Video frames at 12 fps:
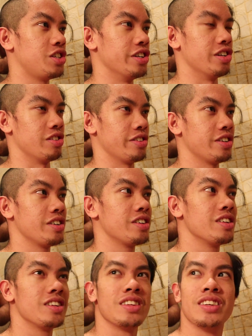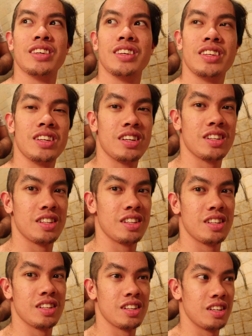chilled. Like soft
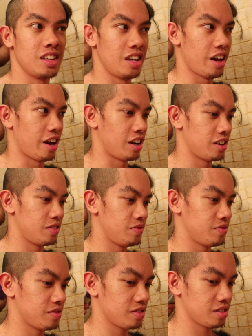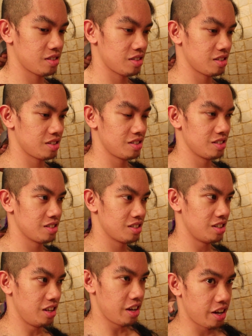casting? Yeah. What the fuck?
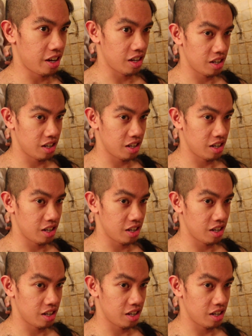Yeah.